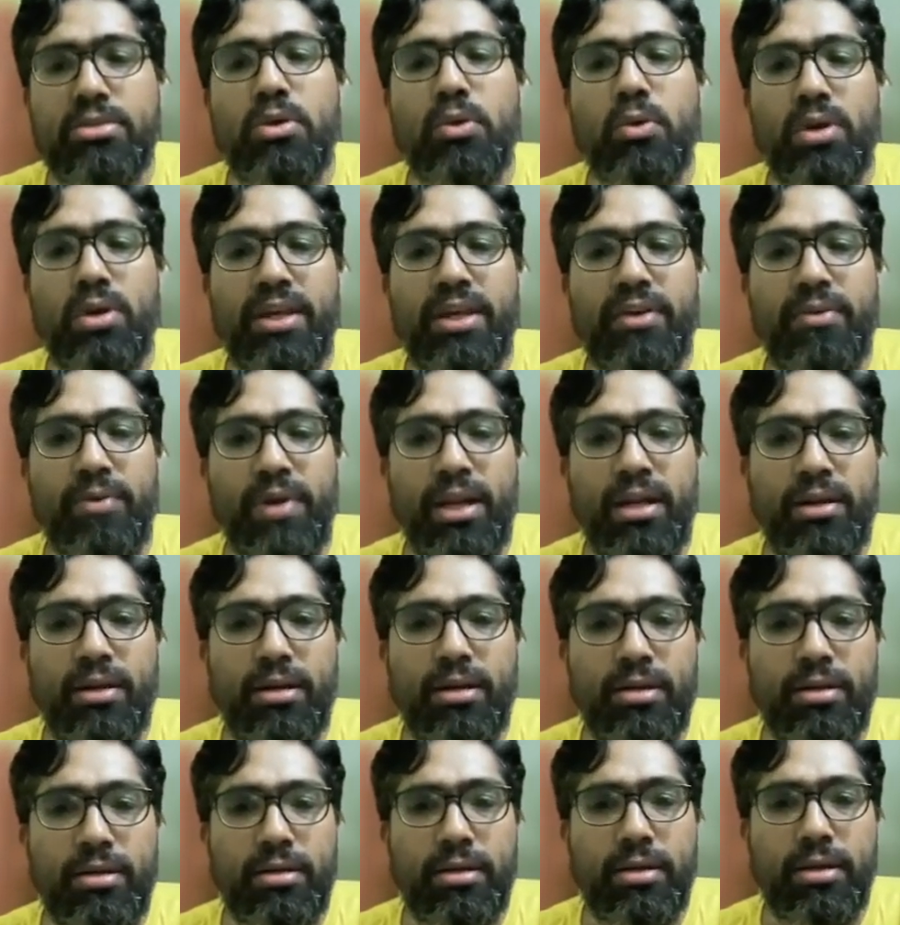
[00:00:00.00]
slowly
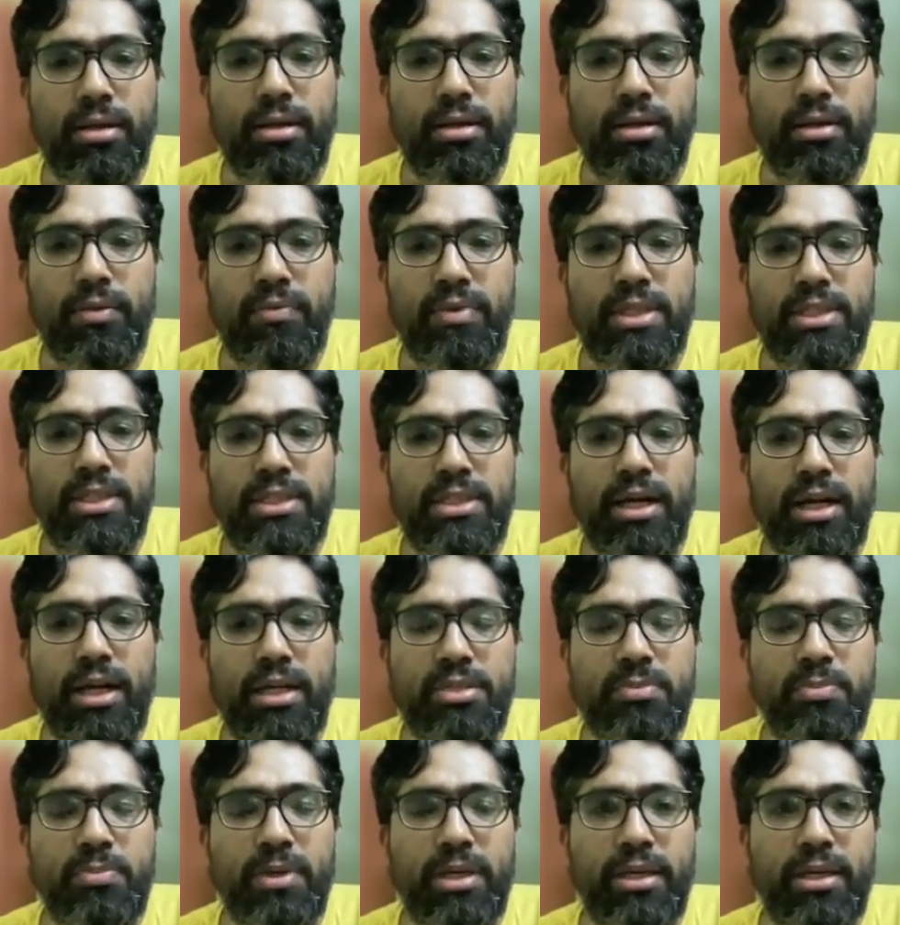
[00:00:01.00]
when we
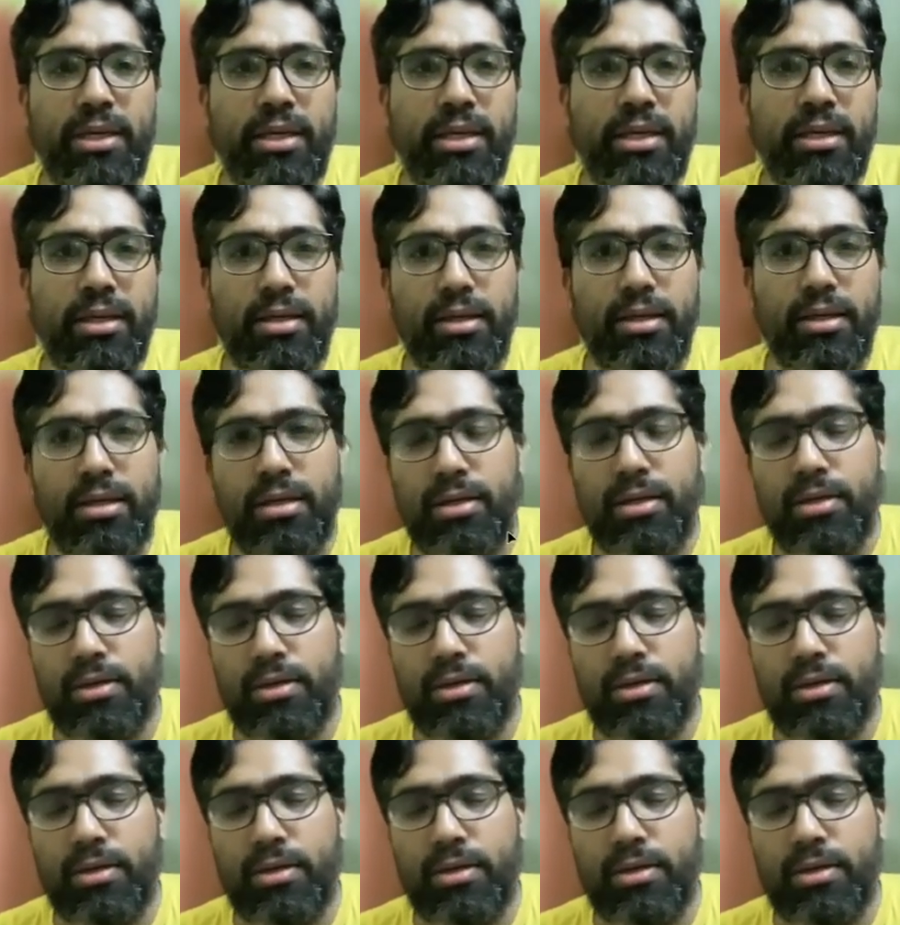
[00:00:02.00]
start speaking,